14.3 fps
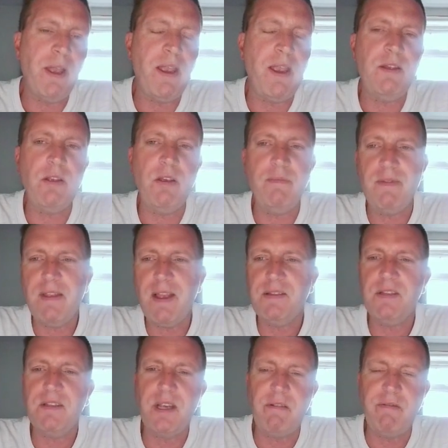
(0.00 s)
to be playing
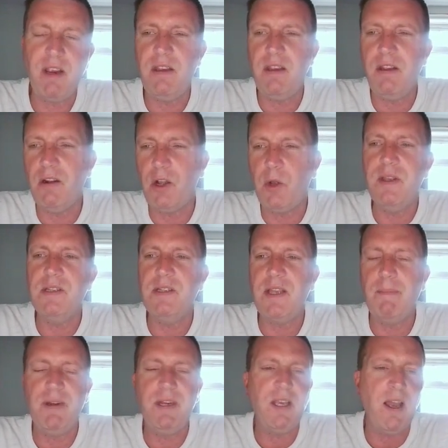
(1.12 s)
necessarily, you know, Queen's
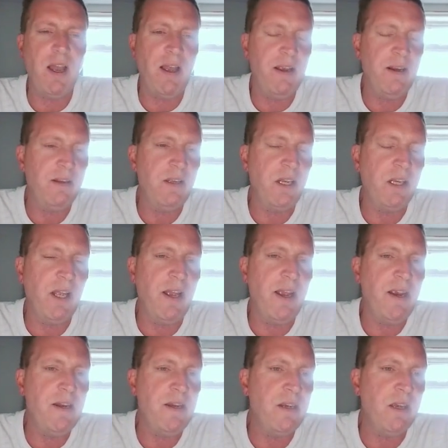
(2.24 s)
Gambit
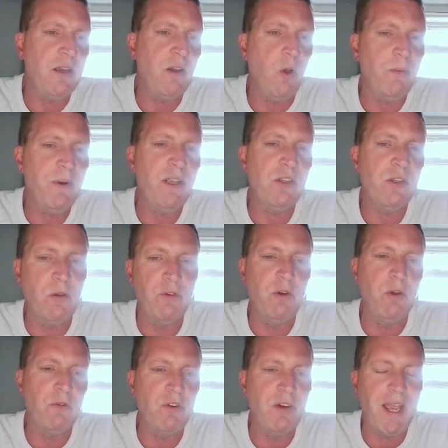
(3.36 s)
Declined openings
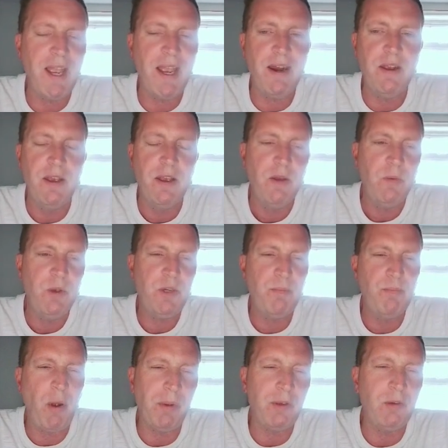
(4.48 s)
over and over again, which
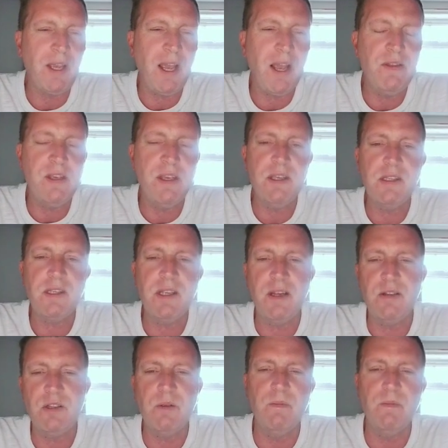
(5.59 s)
you're probably going to get in this,
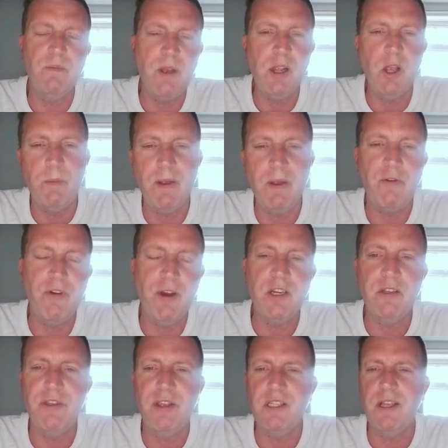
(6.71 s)
and a little bit of
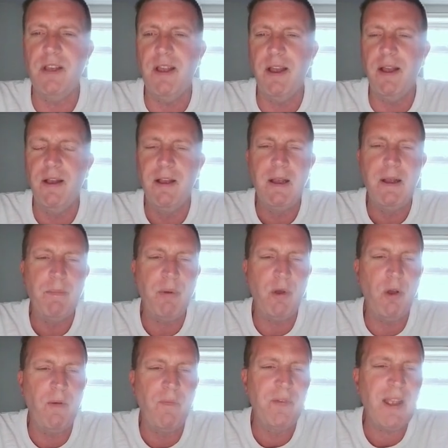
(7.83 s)
French and things like that.
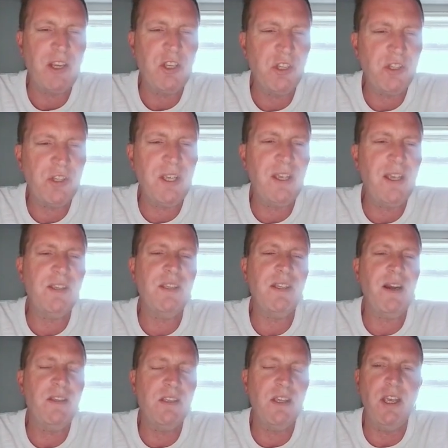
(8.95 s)
But I just think it's
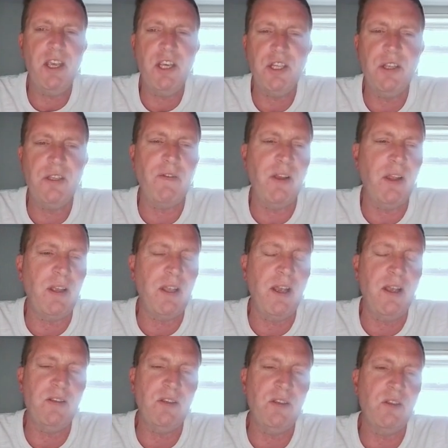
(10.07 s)
his annotations of
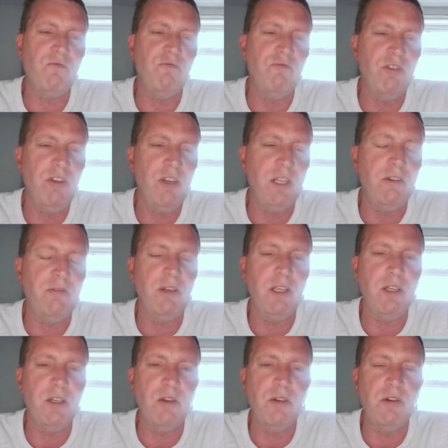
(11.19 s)
Alekhine's. It's just really,
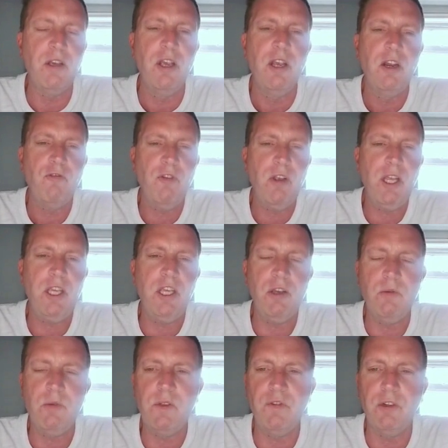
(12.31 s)
really good, really
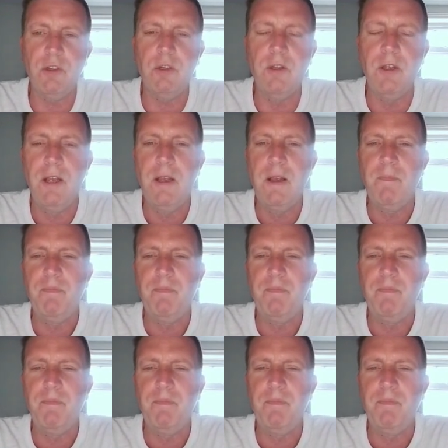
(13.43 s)
useful.